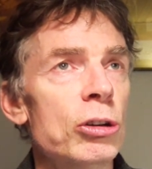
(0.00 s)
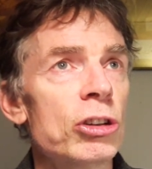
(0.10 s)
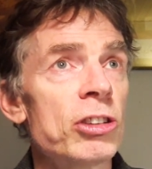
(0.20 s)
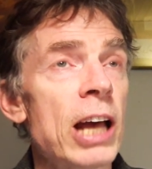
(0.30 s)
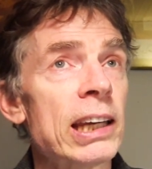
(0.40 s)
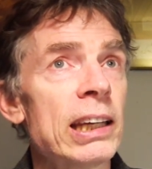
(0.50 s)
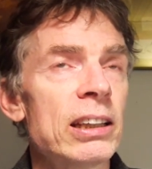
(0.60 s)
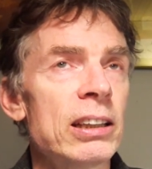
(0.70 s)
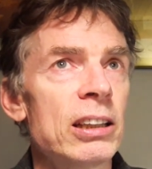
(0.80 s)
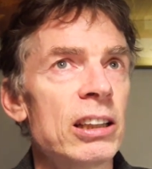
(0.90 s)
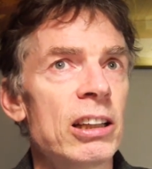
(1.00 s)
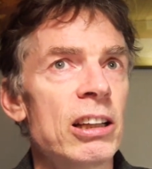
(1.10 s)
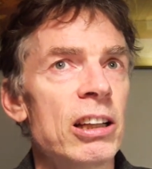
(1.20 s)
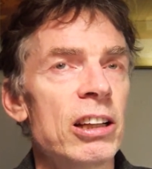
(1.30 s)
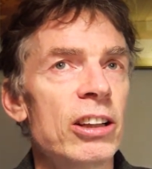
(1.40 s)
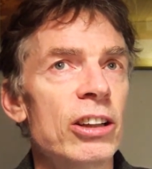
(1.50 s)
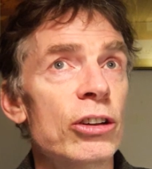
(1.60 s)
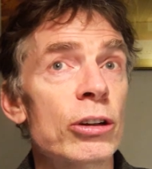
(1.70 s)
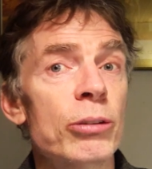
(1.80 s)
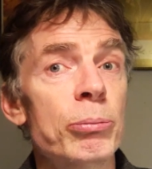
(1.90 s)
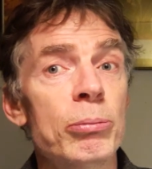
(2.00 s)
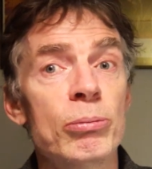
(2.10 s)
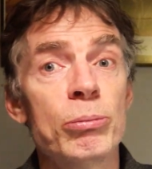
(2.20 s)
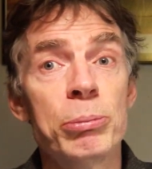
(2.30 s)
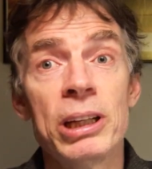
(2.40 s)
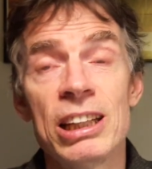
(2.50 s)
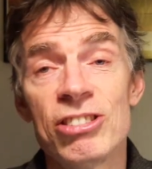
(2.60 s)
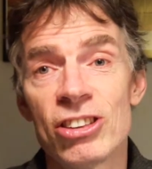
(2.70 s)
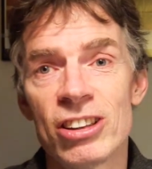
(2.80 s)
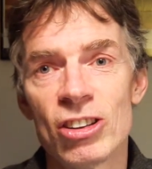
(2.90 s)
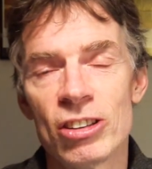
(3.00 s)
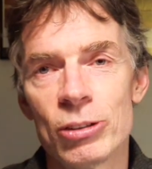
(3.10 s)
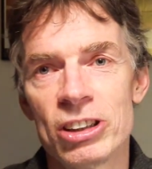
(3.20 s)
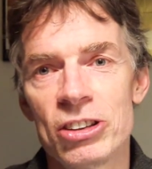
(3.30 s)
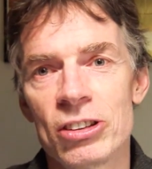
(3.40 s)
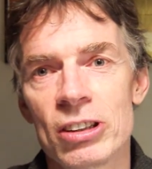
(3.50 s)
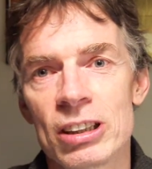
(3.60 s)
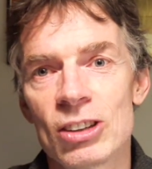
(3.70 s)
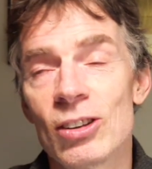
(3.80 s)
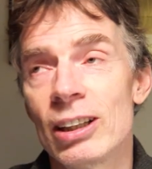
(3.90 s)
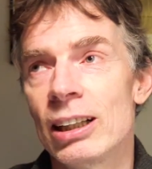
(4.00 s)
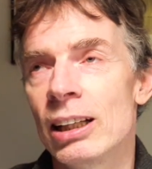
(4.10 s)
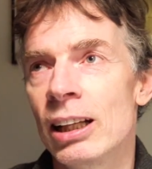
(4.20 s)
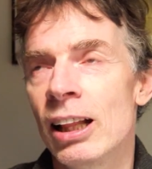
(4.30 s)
psychological behavior, or what you call it.